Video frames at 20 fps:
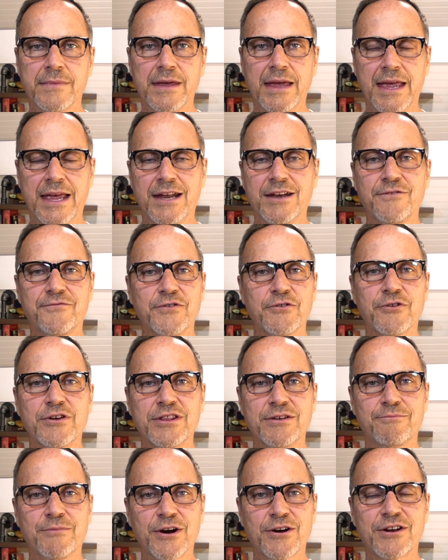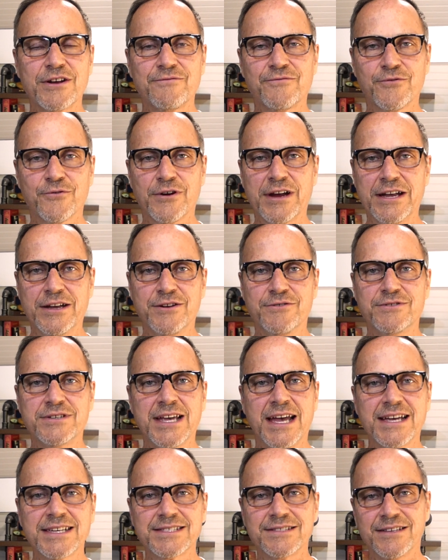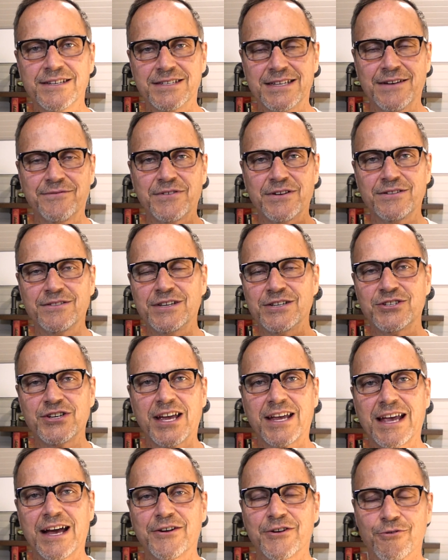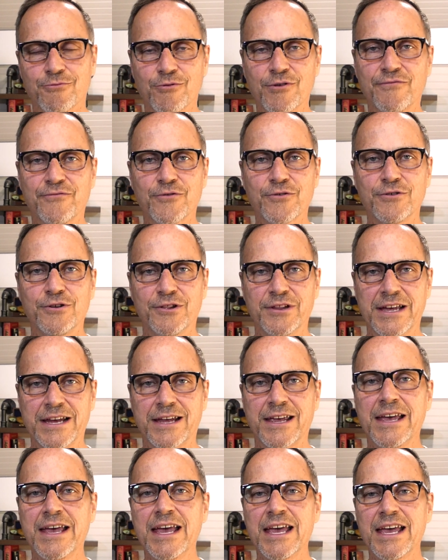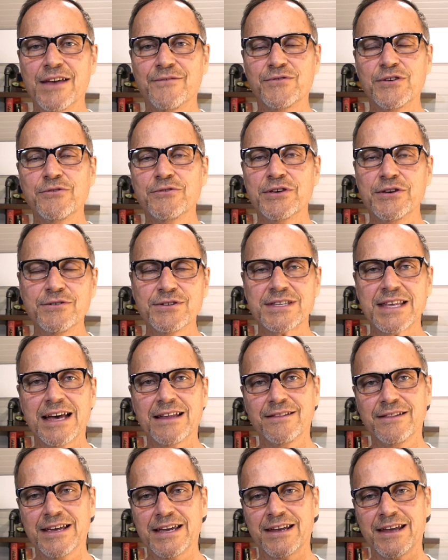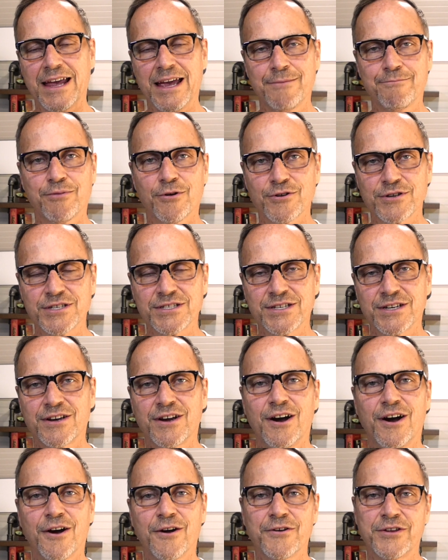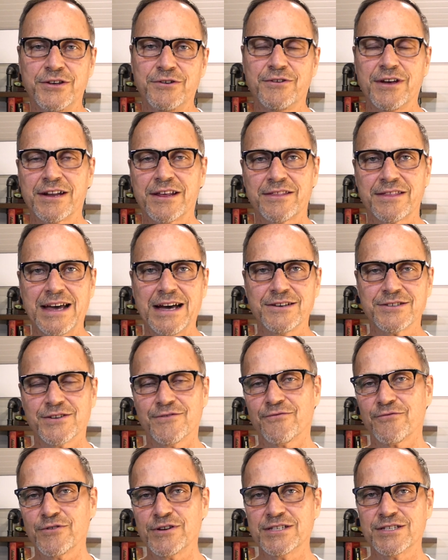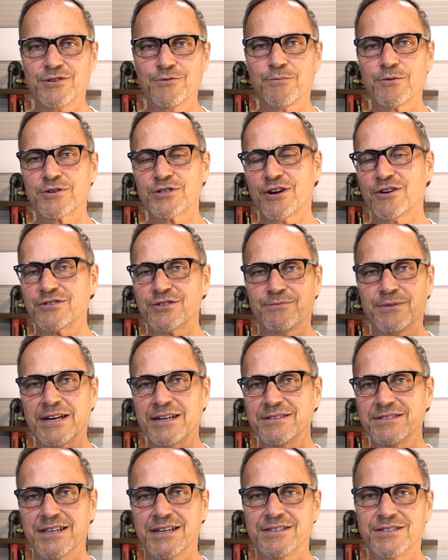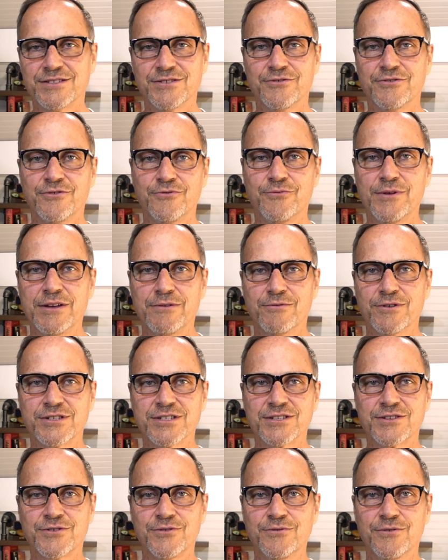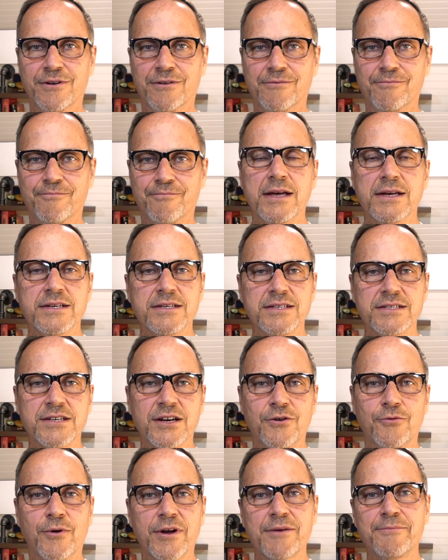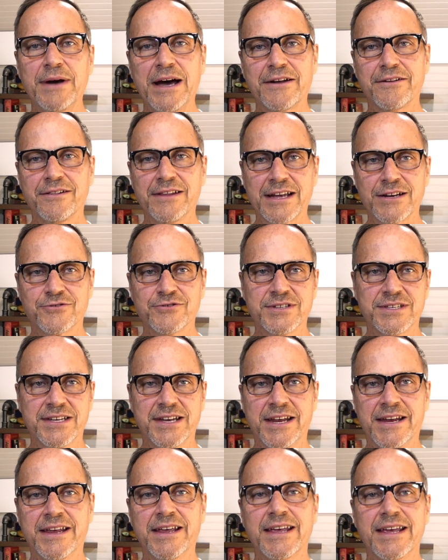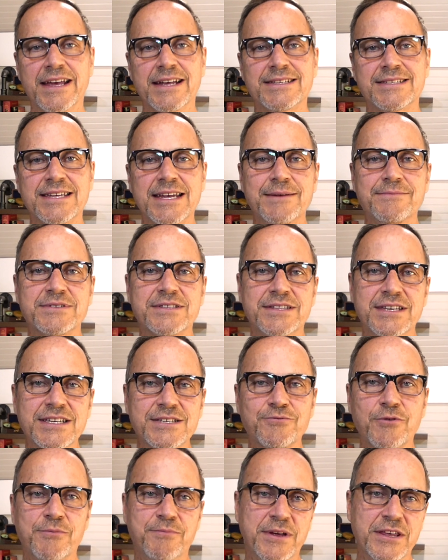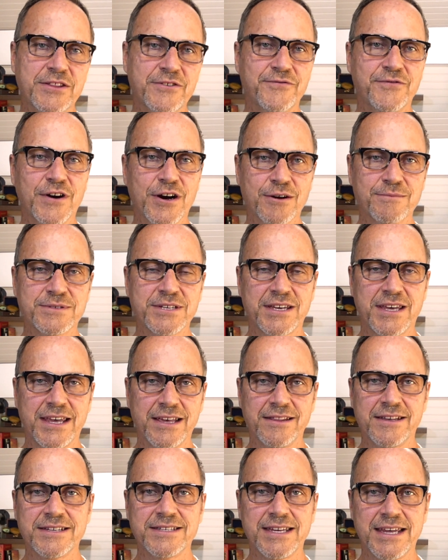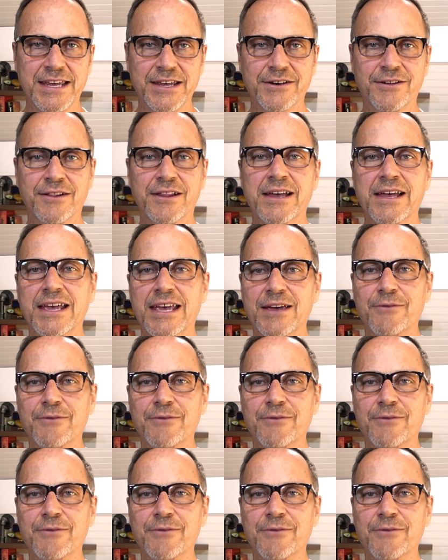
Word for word: And if you're in the market for a new Tesla, definitely check out our referral link. If you use that link and purchase a car, you get a thousand free supercharger miles, and so do we, which is cool. So, what about electricity? It seems this would be the farm's Achilles heel.